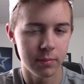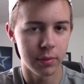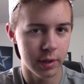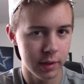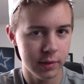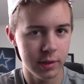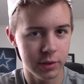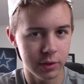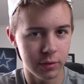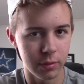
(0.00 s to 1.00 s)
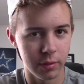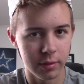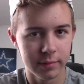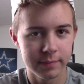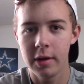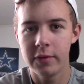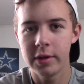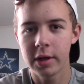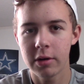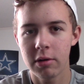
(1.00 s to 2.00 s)
bring an extension cord. If
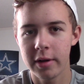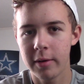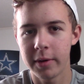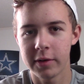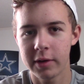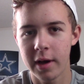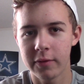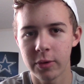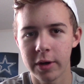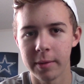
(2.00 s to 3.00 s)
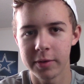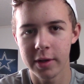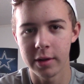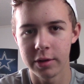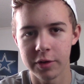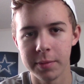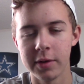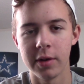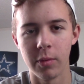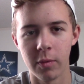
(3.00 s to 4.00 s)
you get called out by staff, don't get upset. That just
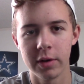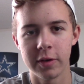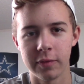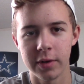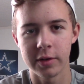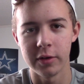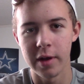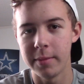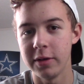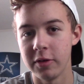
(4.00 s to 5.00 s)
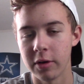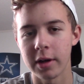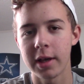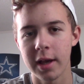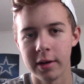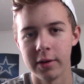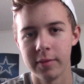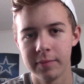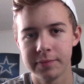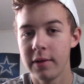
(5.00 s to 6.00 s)
means they want to fix you. That means you're a
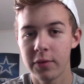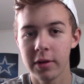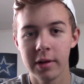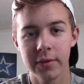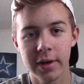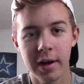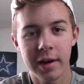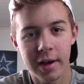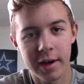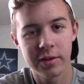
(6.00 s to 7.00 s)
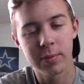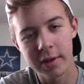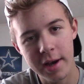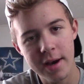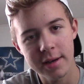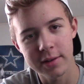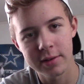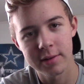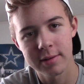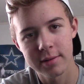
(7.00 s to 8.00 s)
candidate. And for the love of God, guys,
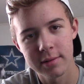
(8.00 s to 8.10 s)
relax.